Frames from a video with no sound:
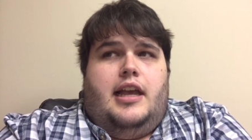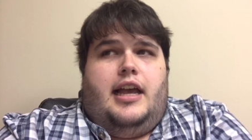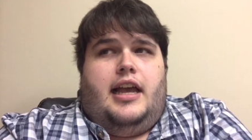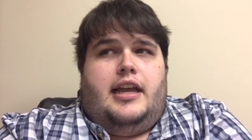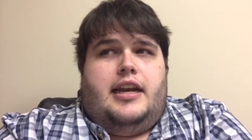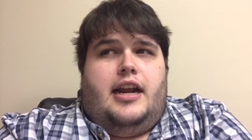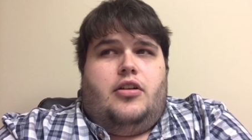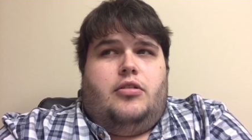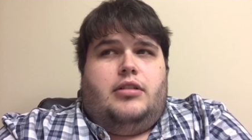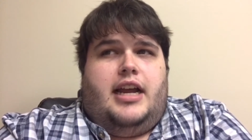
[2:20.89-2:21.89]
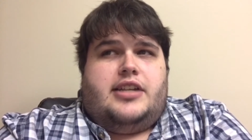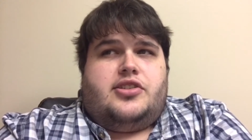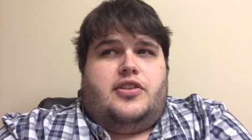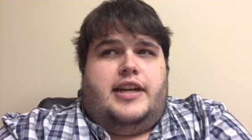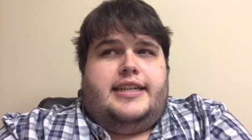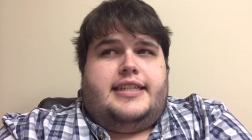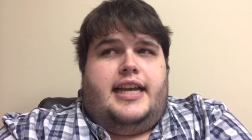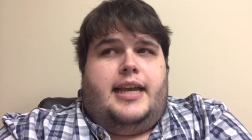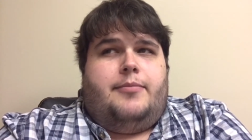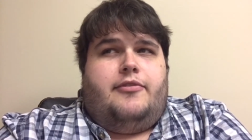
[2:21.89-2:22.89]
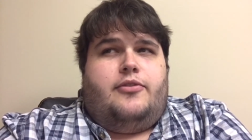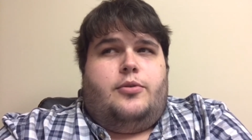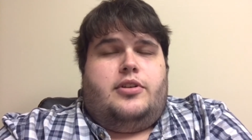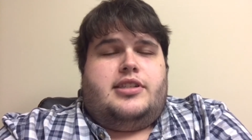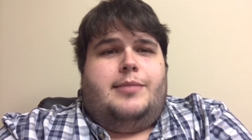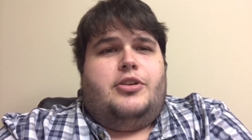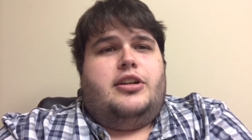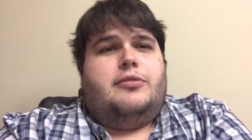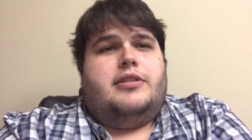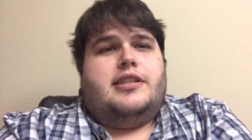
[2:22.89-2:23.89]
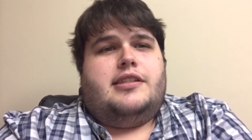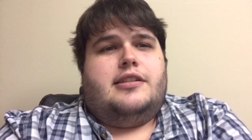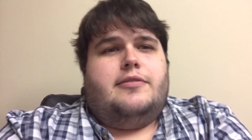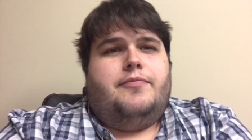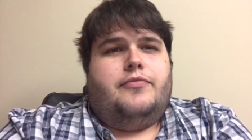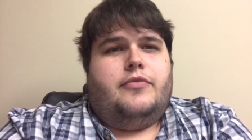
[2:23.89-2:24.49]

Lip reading: Not a whole lot of screen time for someone who was